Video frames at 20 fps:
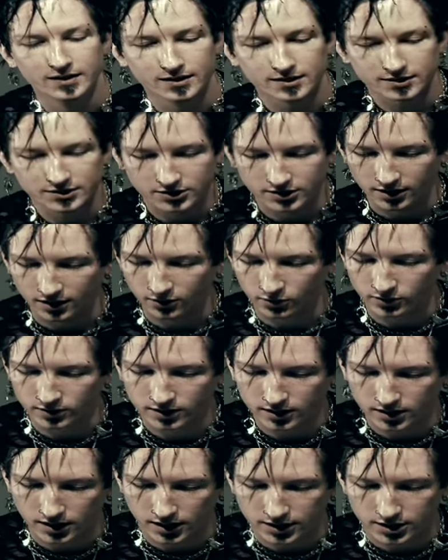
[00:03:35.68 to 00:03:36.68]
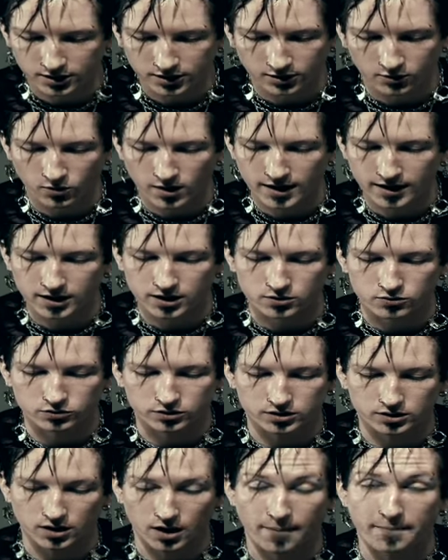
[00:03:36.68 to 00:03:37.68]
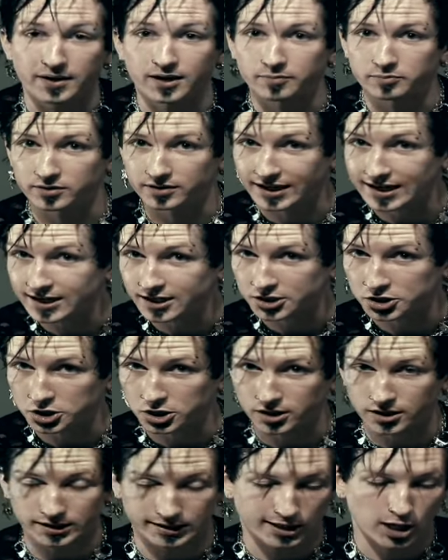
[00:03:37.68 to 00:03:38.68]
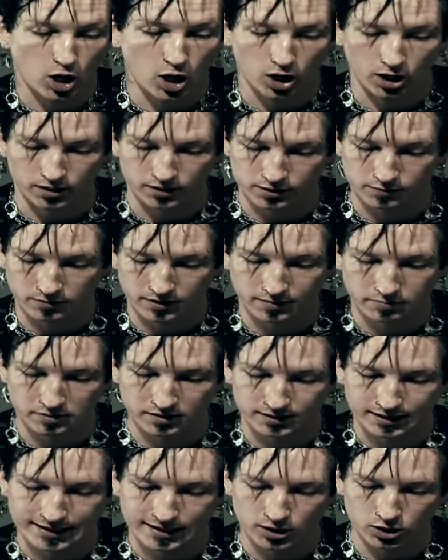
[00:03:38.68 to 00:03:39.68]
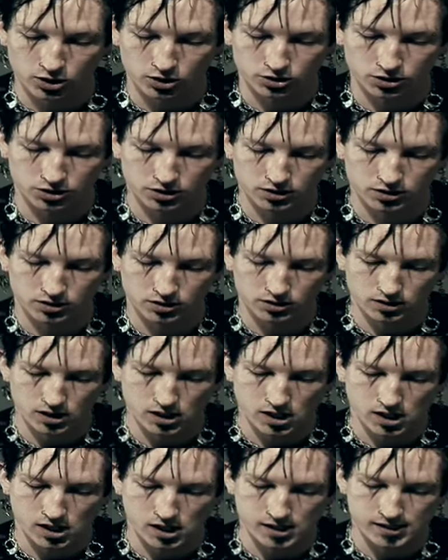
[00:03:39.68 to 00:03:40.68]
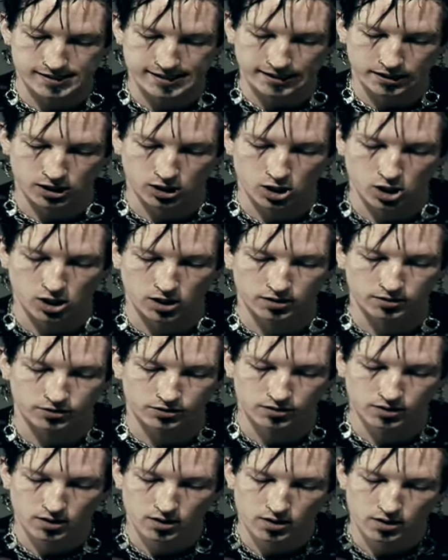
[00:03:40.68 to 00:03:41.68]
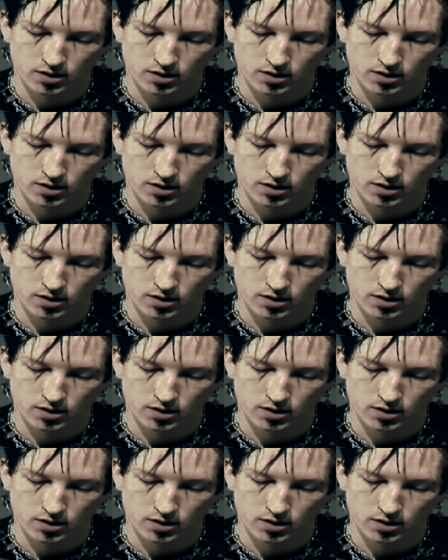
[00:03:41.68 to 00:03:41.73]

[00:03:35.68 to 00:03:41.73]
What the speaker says: So you're going to want to use manipulation cards, manipulators deck of cards.